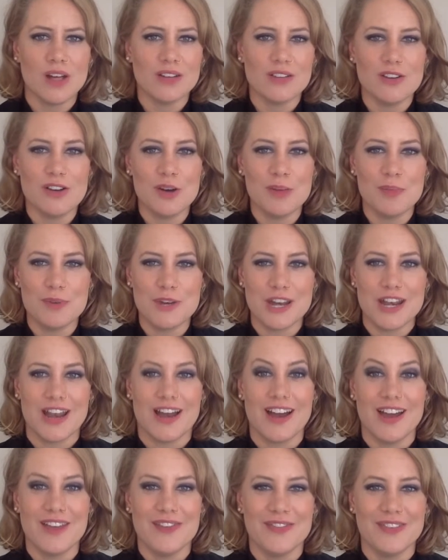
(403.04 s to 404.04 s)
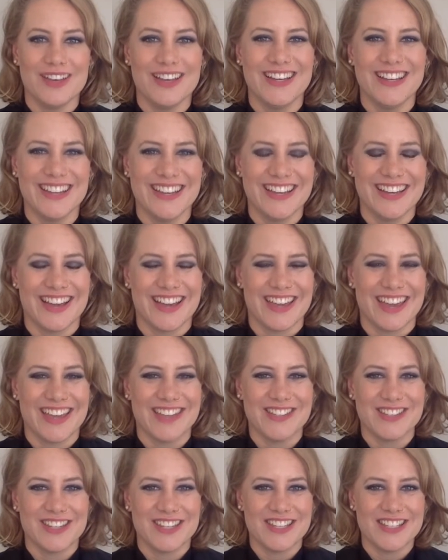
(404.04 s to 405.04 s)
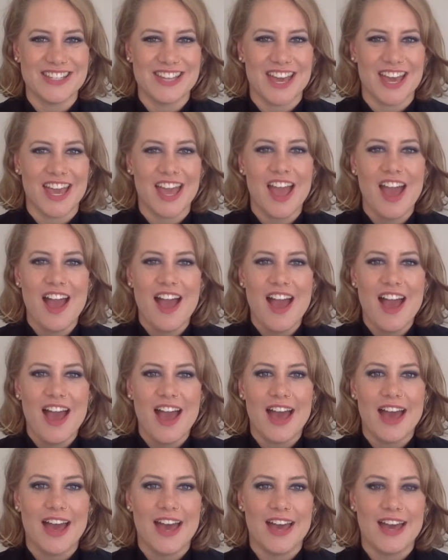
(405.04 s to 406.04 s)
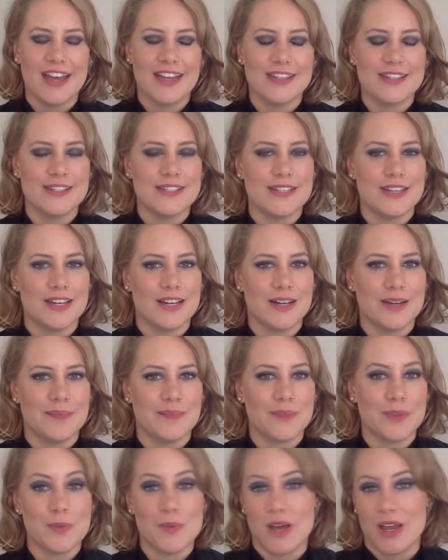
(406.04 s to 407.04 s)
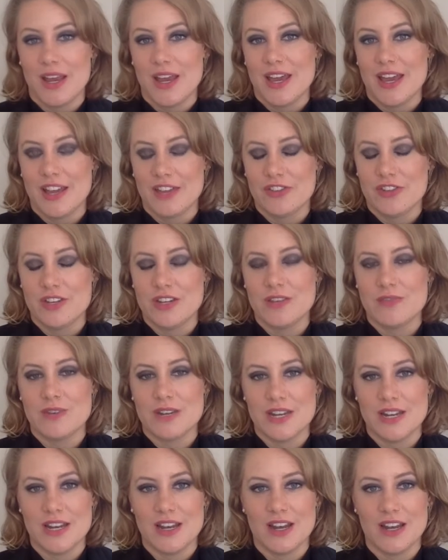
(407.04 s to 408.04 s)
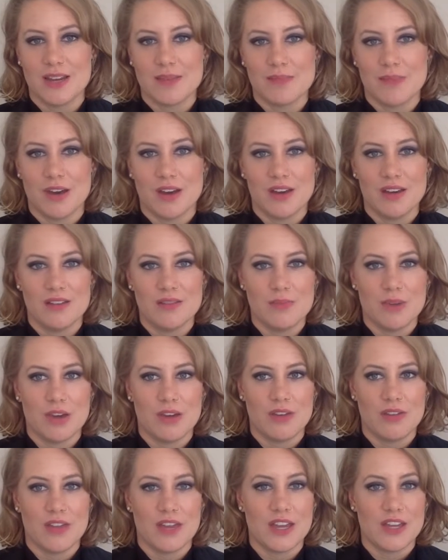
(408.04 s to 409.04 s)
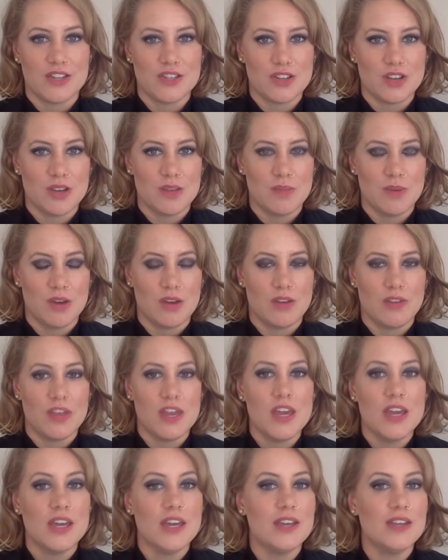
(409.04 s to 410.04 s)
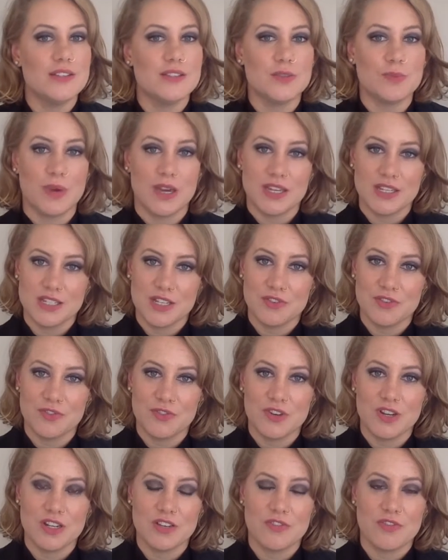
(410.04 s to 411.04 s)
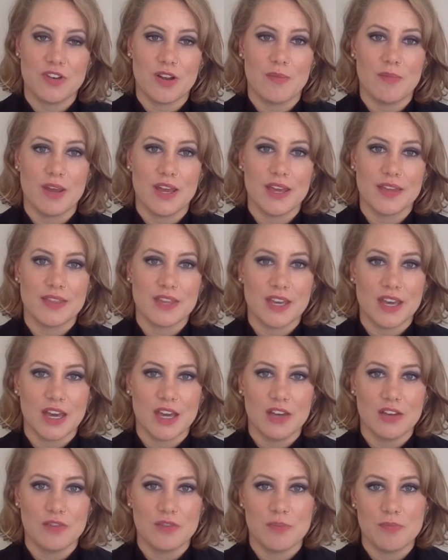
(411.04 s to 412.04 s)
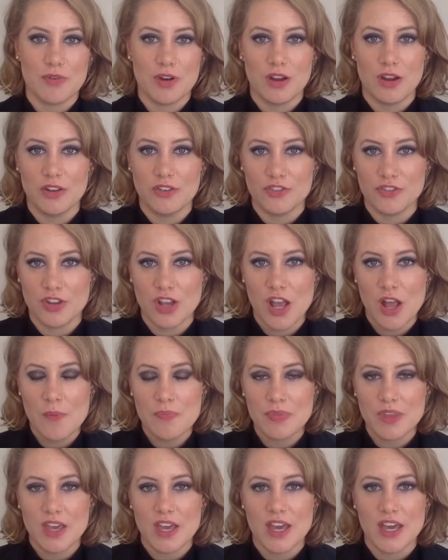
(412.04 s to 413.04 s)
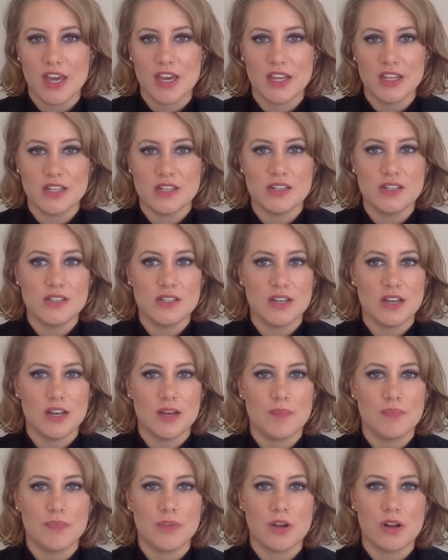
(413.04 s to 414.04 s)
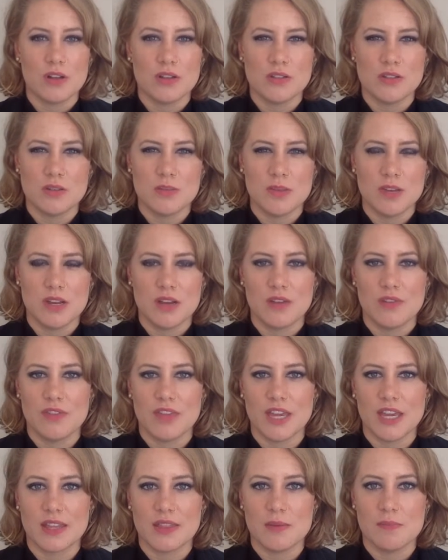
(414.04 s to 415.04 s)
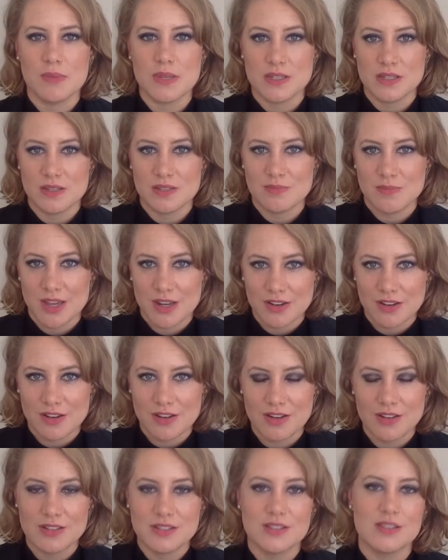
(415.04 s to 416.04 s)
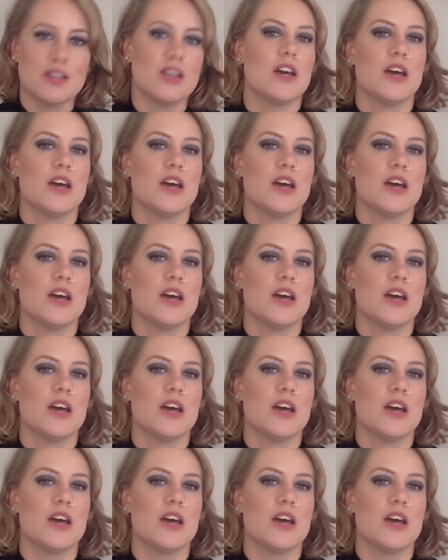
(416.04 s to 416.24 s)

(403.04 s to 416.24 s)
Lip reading: corporate life, I guess you can say. And well, I actually really like both. I enjoy both. It's way different from like the kind of approach, and also a bit of like the business manners.